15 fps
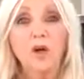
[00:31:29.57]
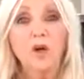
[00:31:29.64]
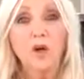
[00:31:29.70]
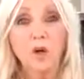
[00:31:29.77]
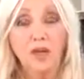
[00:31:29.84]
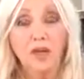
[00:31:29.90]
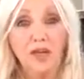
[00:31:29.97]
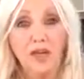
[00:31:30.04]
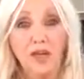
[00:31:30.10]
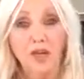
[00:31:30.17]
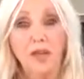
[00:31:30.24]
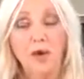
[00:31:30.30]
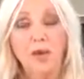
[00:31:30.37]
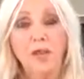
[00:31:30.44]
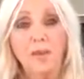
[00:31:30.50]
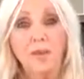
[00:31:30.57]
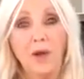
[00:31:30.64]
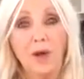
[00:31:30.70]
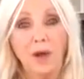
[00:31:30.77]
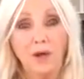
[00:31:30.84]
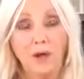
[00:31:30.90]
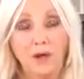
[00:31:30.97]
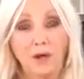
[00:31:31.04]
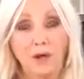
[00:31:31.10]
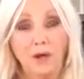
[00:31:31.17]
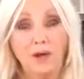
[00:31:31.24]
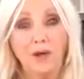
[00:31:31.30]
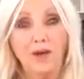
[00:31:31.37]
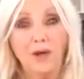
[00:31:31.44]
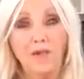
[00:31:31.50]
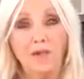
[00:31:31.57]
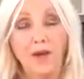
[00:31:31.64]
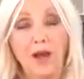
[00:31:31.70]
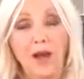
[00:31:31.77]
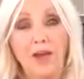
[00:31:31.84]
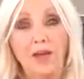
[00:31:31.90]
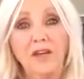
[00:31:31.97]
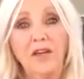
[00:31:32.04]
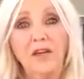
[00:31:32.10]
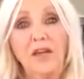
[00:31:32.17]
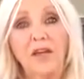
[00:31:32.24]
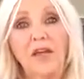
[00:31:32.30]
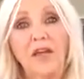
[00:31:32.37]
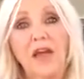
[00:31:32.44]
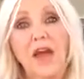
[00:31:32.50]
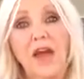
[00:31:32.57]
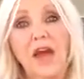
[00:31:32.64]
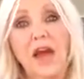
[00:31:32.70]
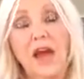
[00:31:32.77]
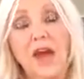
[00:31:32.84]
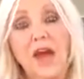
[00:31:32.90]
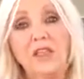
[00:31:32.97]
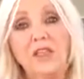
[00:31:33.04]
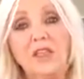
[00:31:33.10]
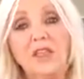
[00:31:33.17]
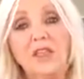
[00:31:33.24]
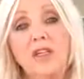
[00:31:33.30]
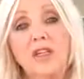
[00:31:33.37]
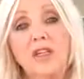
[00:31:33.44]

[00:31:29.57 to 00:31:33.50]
or the ego and the mind not to be afraid, and